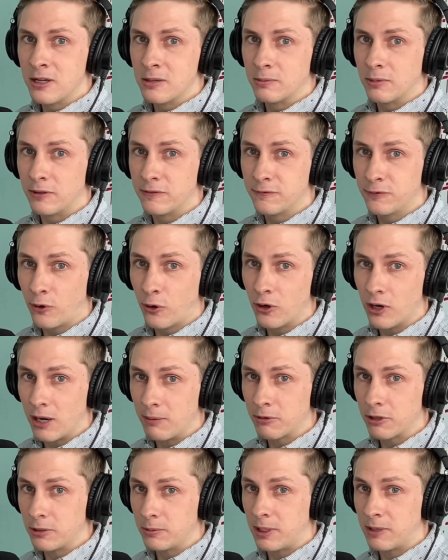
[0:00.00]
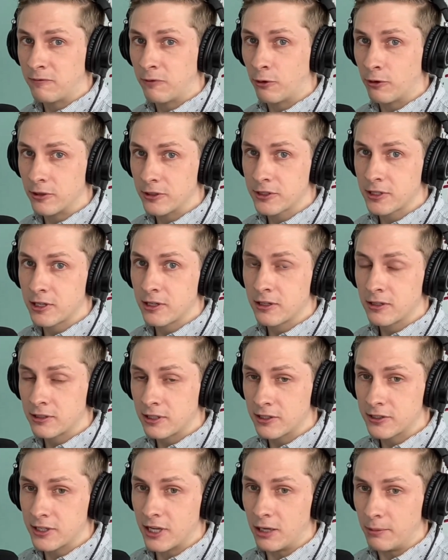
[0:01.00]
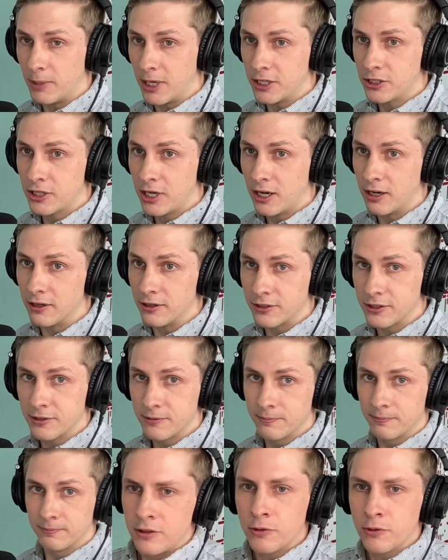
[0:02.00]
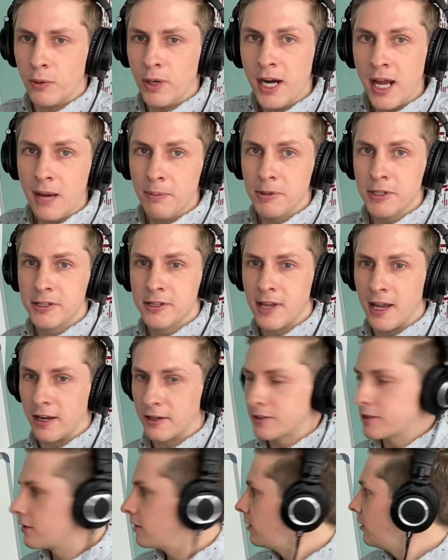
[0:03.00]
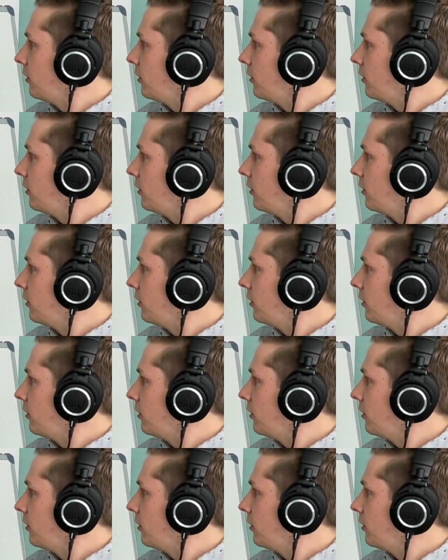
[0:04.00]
before I'm going to be forced to sell my shares. So what happens next?